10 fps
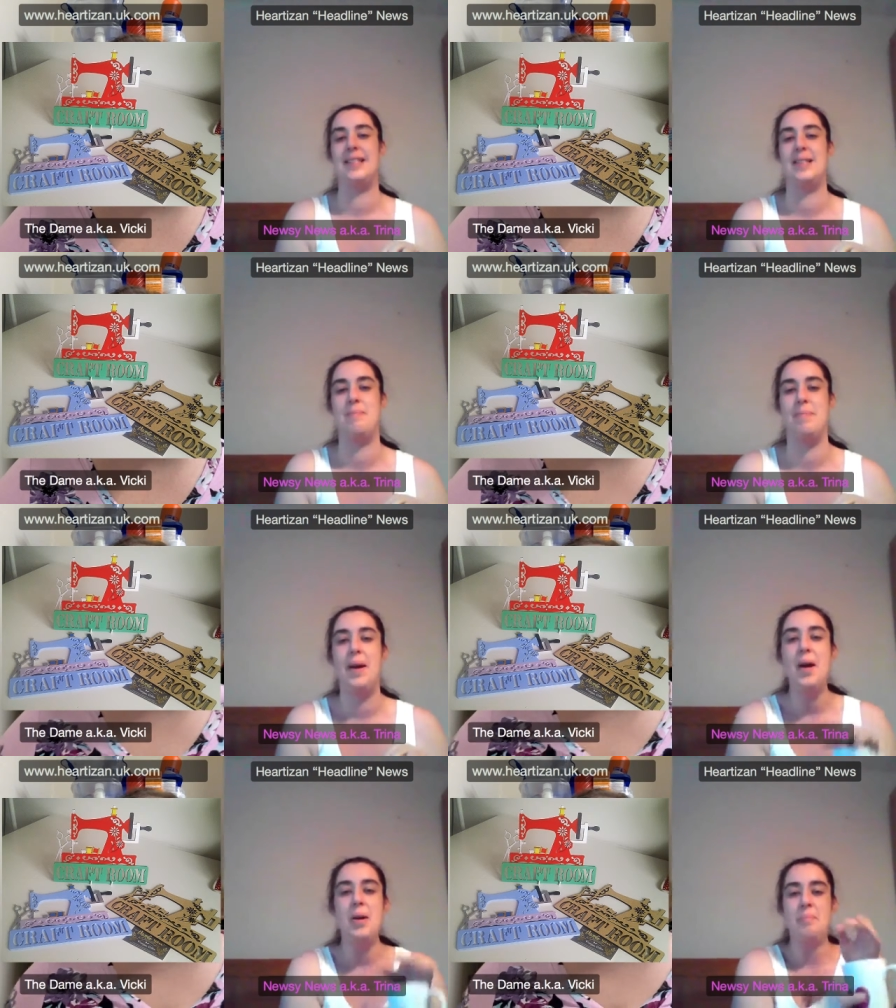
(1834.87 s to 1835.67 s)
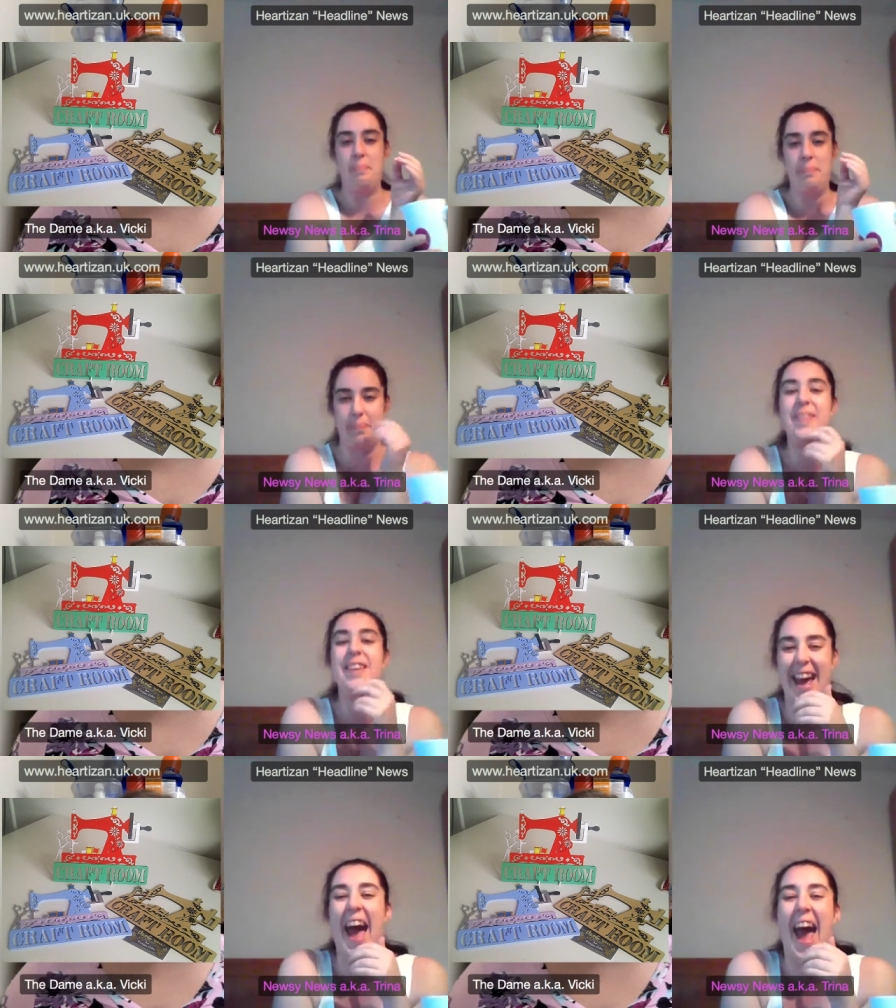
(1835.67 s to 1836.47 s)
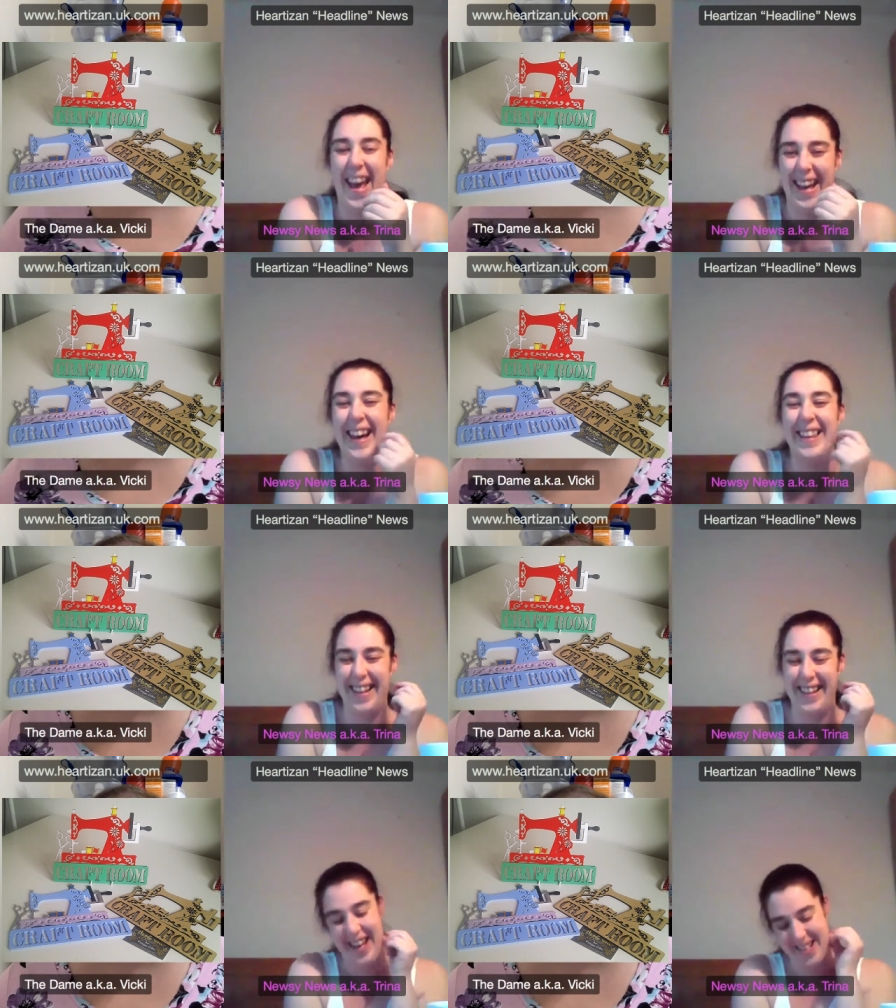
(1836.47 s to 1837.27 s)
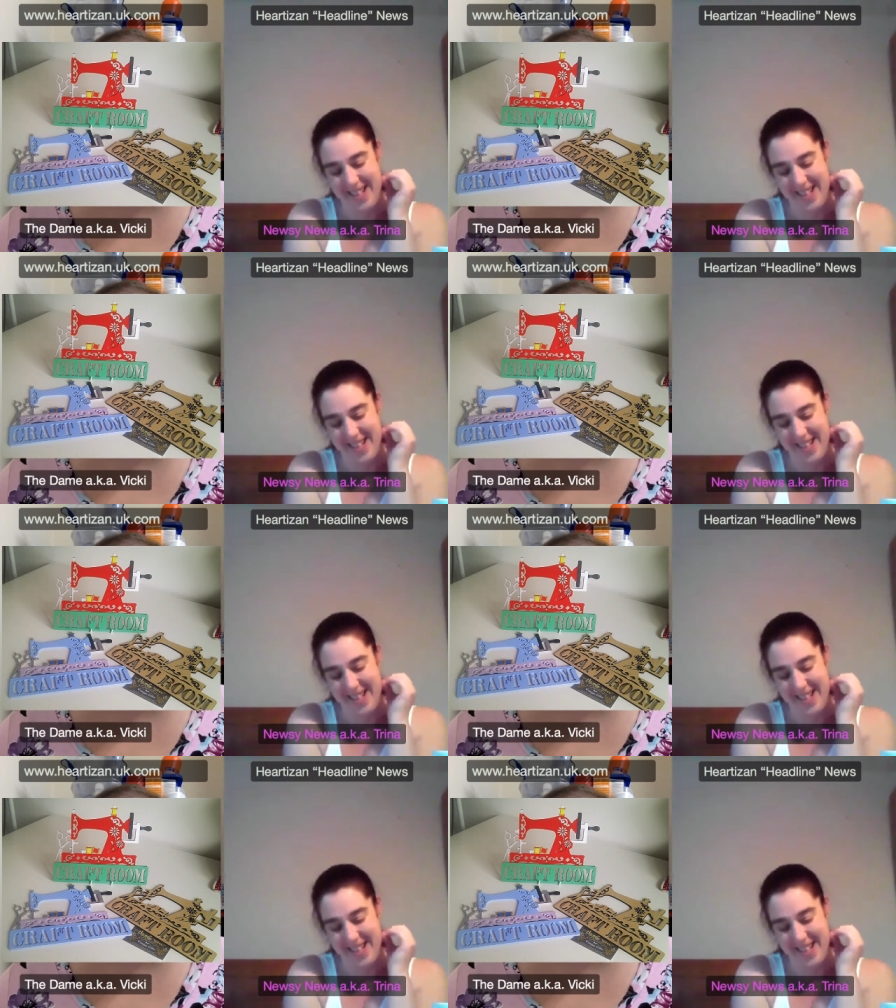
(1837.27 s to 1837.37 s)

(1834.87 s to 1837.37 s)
penguins. Yes, yeah. little character